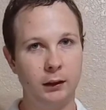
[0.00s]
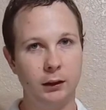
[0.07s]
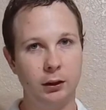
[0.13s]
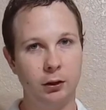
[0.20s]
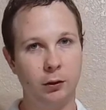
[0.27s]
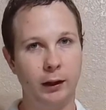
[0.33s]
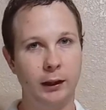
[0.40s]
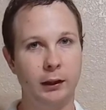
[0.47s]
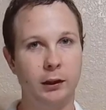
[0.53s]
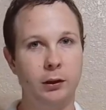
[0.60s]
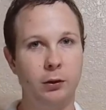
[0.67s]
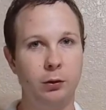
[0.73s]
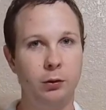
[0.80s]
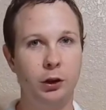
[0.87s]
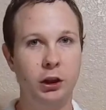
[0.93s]
so I could
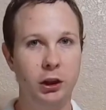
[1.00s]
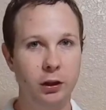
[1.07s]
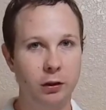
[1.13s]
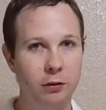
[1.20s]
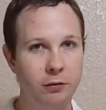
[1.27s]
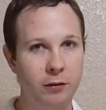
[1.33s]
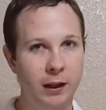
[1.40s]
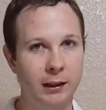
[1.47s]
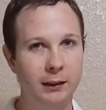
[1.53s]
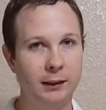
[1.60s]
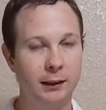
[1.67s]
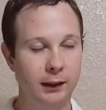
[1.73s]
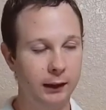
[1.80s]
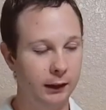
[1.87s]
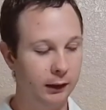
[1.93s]
do
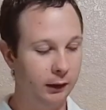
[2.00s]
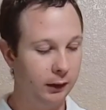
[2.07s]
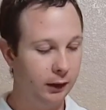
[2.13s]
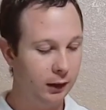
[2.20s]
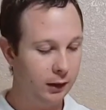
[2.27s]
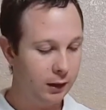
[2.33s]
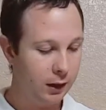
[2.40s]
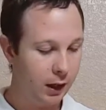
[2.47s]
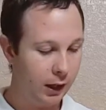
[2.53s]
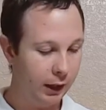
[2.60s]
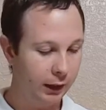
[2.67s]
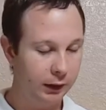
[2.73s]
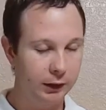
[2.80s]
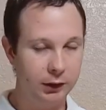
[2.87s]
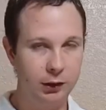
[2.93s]
geofencing, I
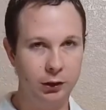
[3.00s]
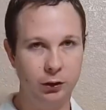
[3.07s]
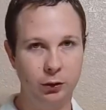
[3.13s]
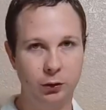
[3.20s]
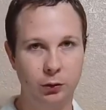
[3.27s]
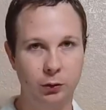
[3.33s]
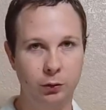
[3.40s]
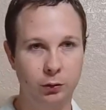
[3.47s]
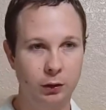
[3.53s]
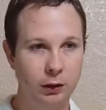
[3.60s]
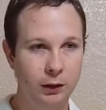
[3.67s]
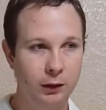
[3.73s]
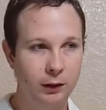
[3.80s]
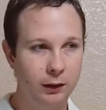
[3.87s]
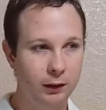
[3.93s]
could do
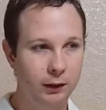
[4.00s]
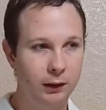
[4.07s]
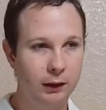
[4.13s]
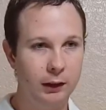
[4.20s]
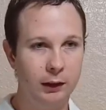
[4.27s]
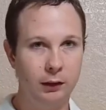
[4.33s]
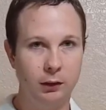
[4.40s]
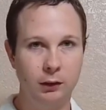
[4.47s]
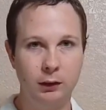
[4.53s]
the